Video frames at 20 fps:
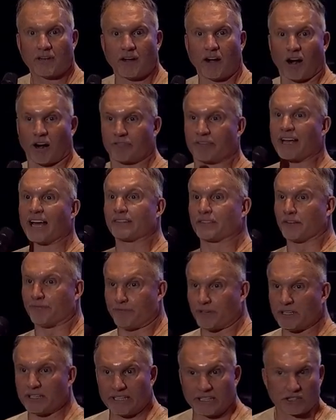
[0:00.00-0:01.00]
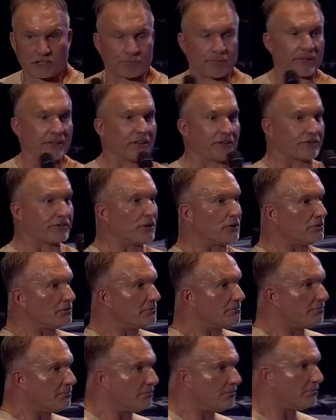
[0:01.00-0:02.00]
Or I've got the funds, but there's no
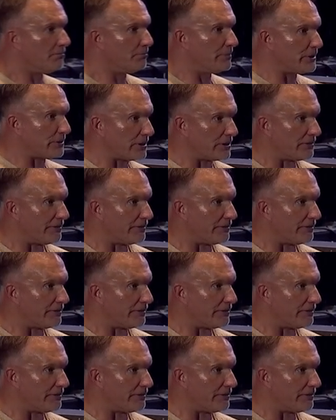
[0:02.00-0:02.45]
building